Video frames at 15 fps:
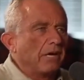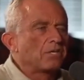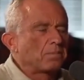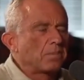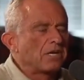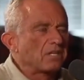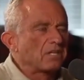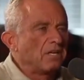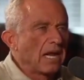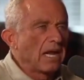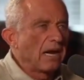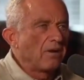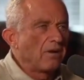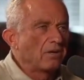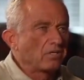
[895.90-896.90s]
Vice President
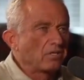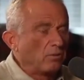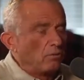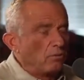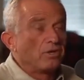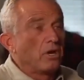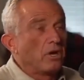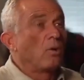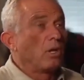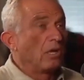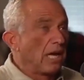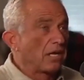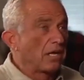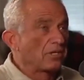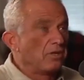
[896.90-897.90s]
Harris with no
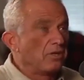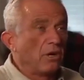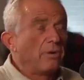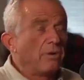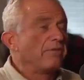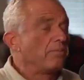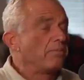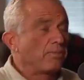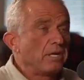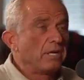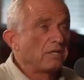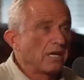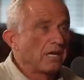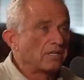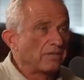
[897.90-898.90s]
election, no even
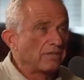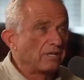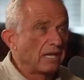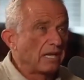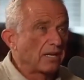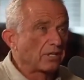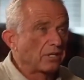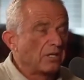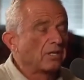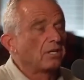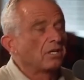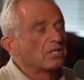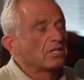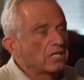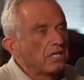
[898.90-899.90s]
pretense of election,
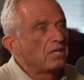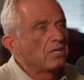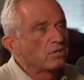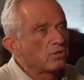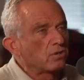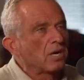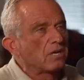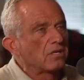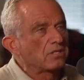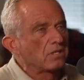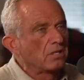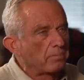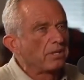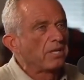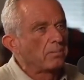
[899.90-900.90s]
because they didn't trust
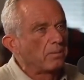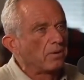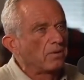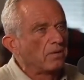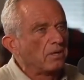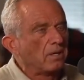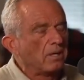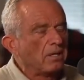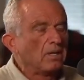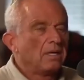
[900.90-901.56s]
the people.